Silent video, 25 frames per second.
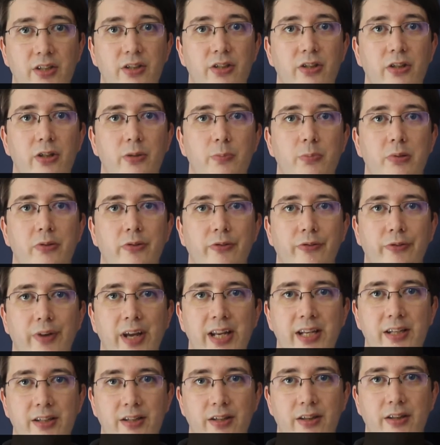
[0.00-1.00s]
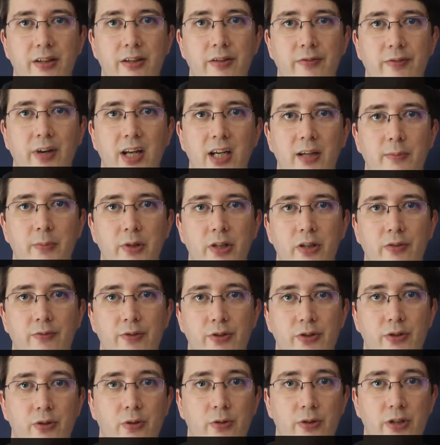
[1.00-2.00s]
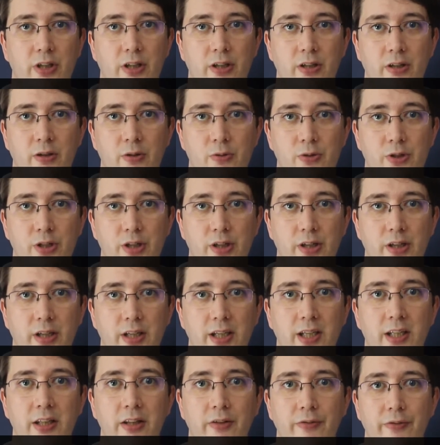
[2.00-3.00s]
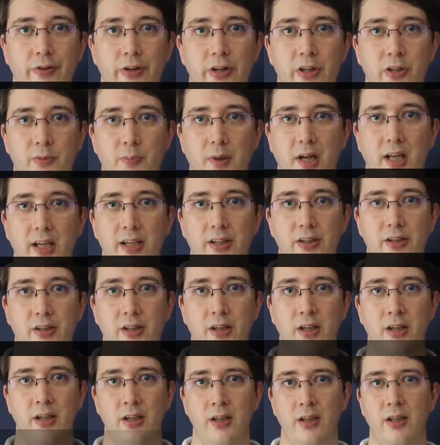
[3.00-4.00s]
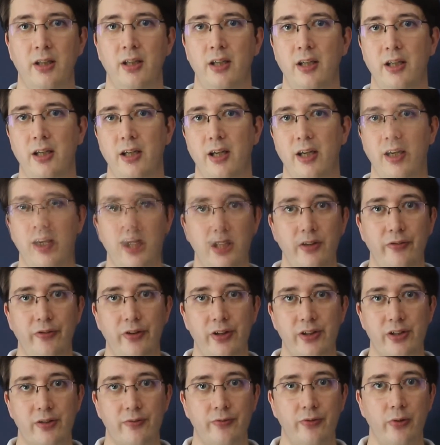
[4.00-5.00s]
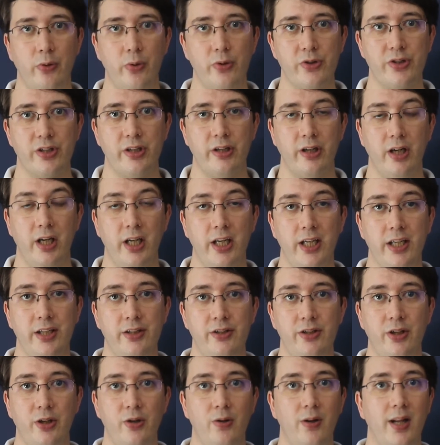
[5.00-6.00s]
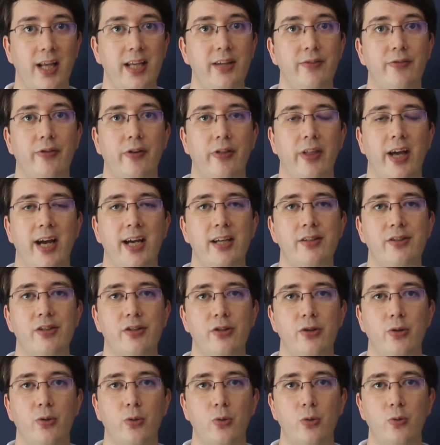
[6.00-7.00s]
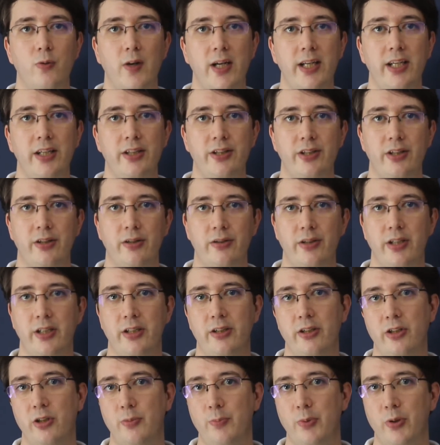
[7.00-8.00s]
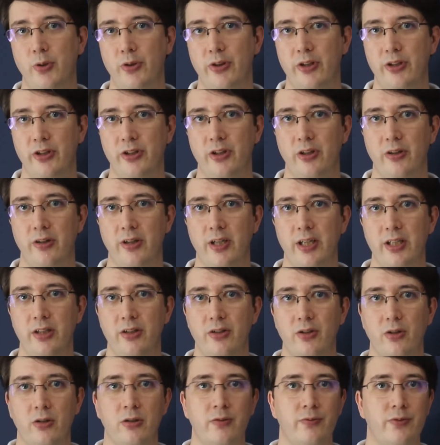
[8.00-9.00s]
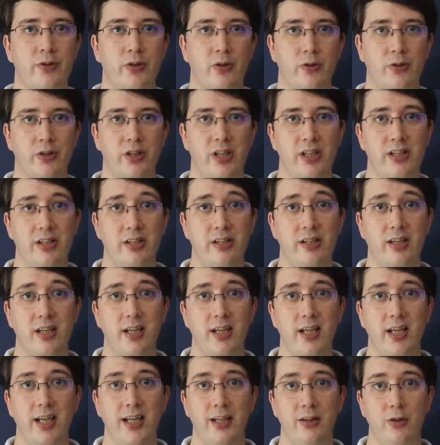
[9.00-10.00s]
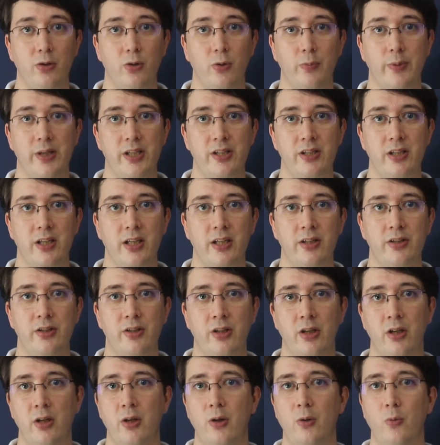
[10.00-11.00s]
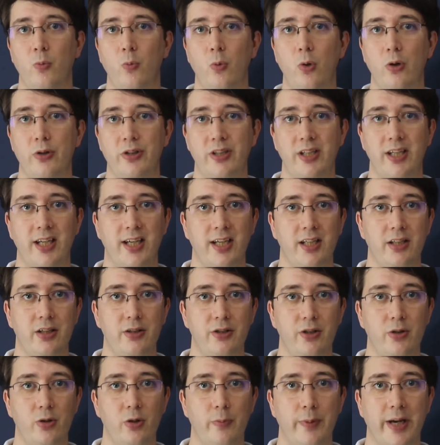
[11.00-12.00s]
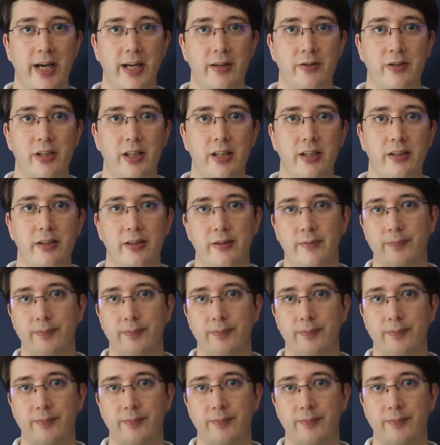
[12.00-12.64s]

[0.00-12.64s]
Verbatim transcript: to prevent the development of a toxic culture in the first place. If it's unfortunately too late for that and you're already starting to spot the signs of toxicity in your business, what can you do about it?